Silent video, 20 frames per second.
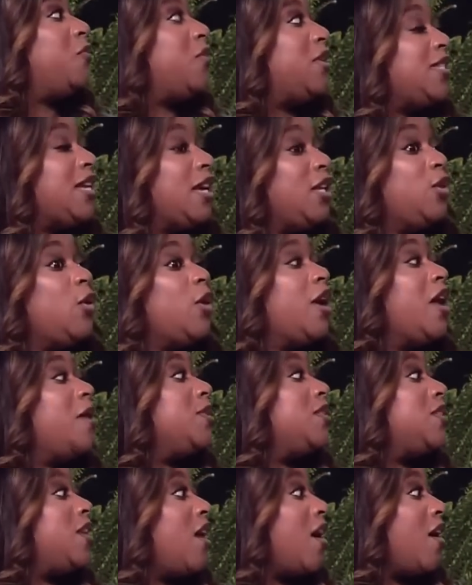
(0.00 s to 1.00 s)
say, Lord, I'm
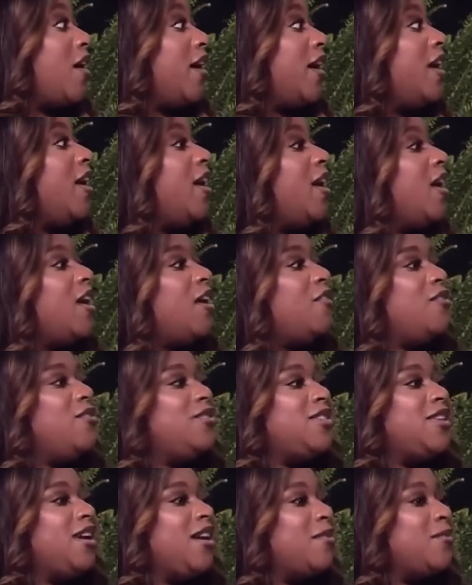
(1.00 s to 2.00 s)
sorry. If you
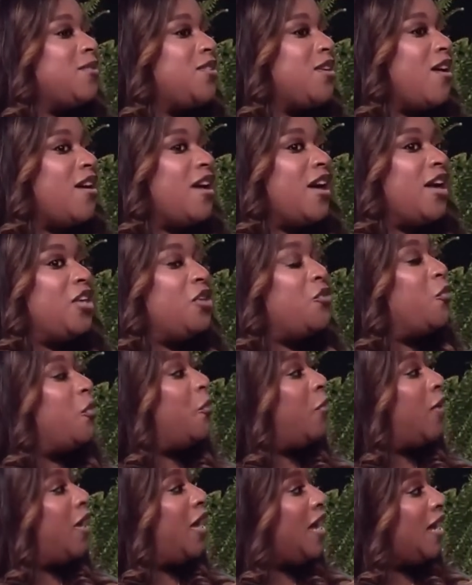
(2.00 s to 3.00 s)
say I'm sorry and you
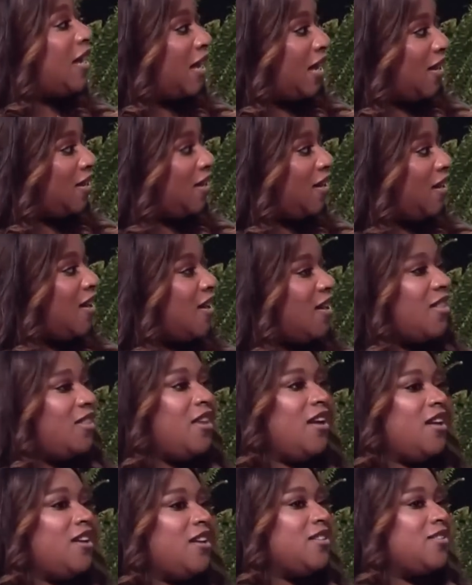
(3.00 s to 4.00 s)
repeat it,
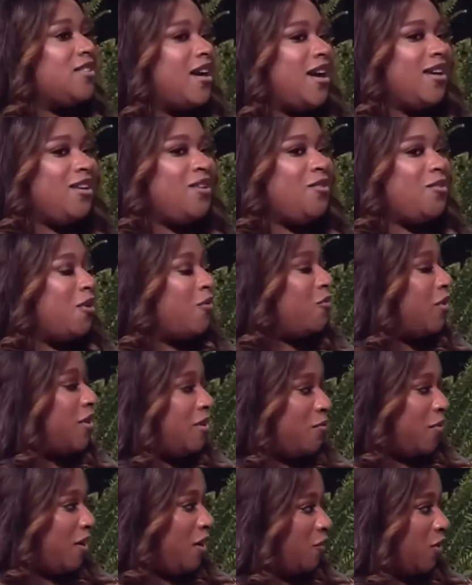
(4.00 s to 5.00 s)
then it's like you don't
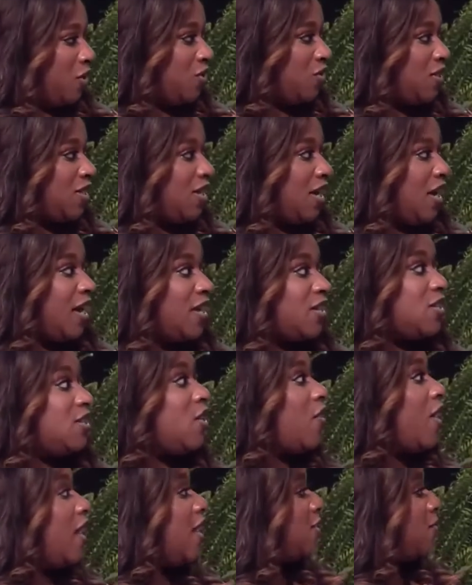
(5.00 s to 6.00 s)
really mean what you said.
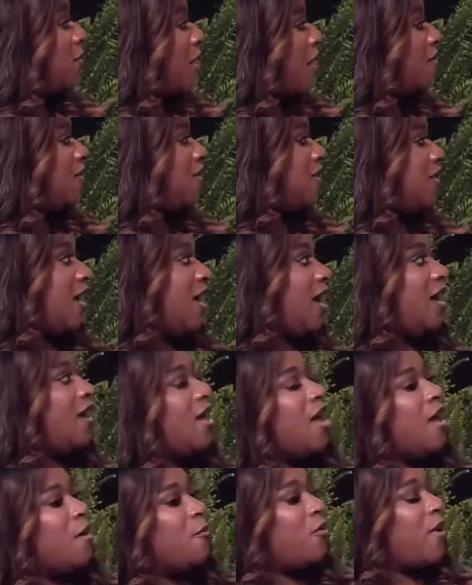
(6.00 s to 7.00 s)
So as Mom said,
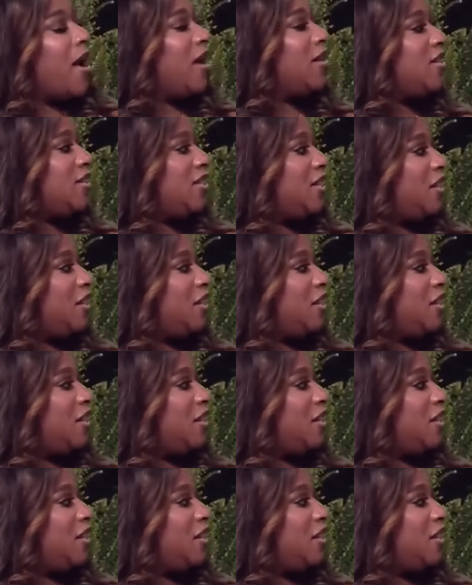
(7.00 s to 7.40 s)
practicing